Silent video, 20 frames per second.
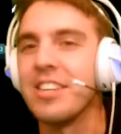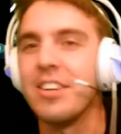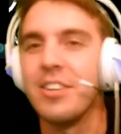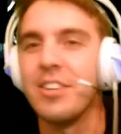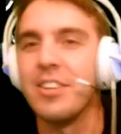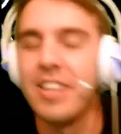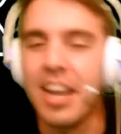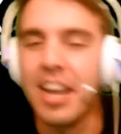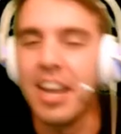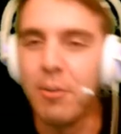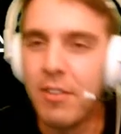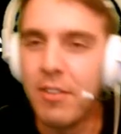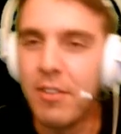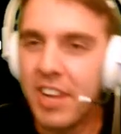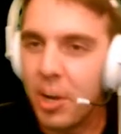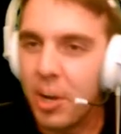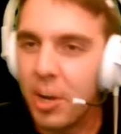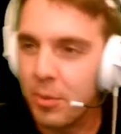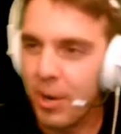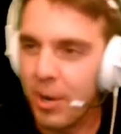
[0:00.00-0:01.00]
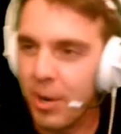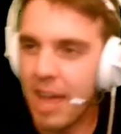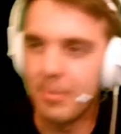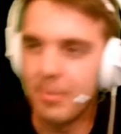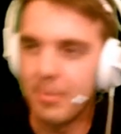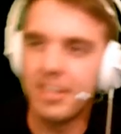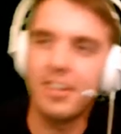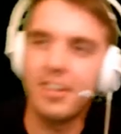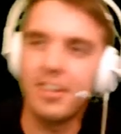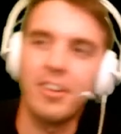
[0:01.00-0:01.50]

Not a Riven. I hope you're happy.